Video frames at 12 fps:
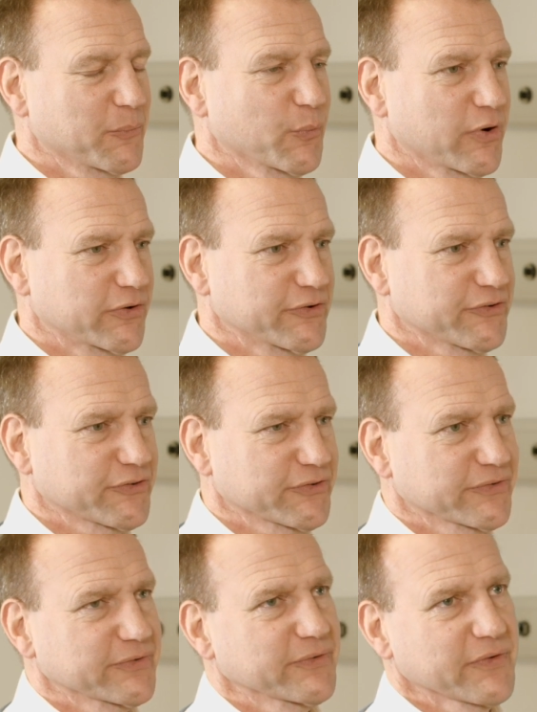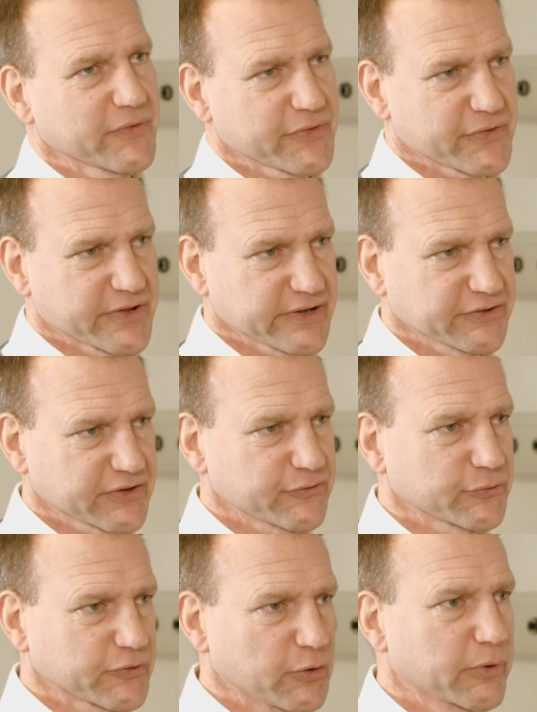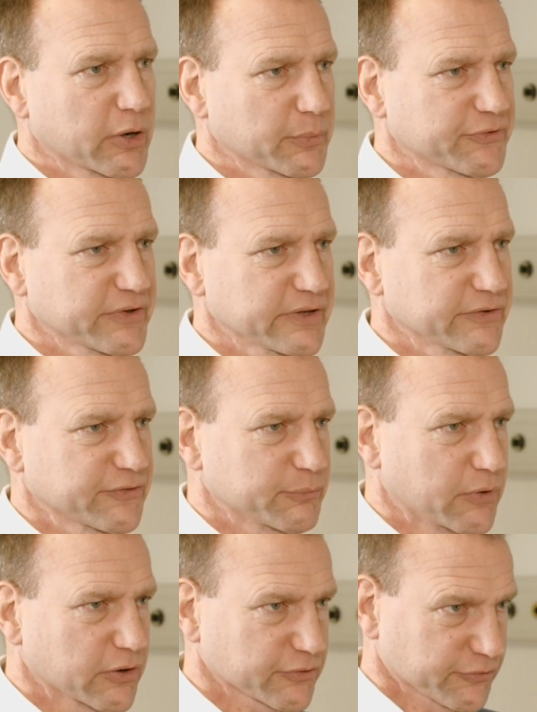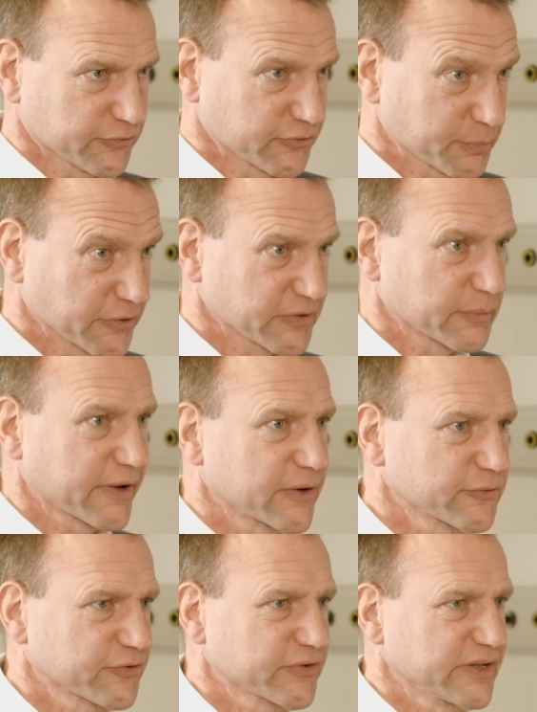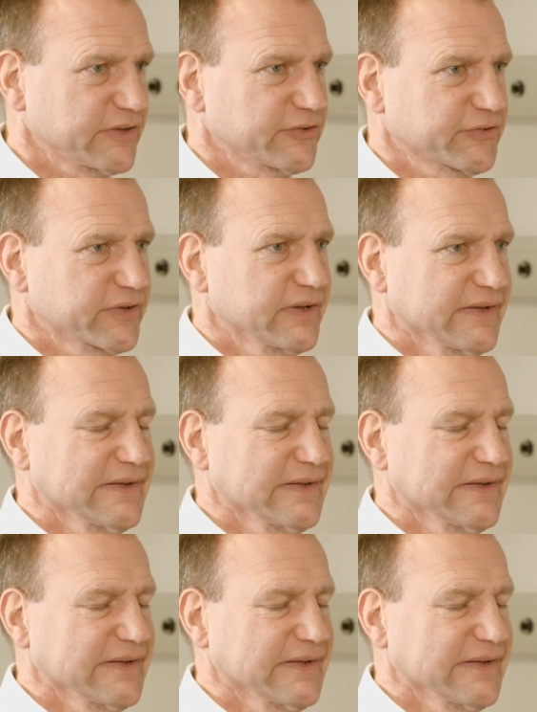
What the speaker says: whereas the sentinel node biopsy, as Mark's spoken about, is